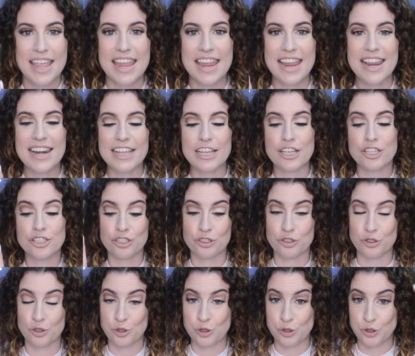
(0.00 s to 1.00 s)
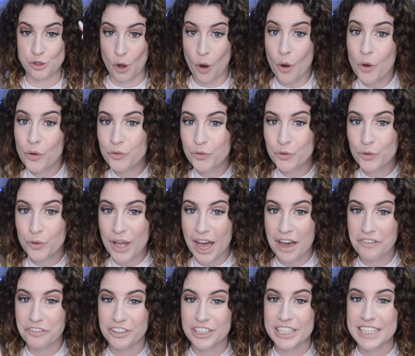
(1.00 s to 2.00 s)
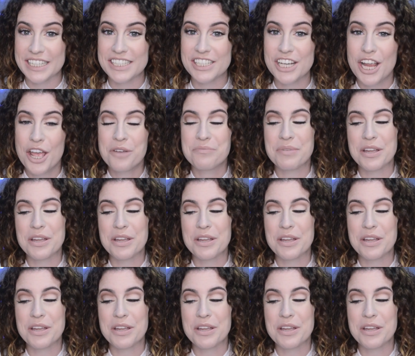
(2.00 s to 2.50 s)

It is so full coverage,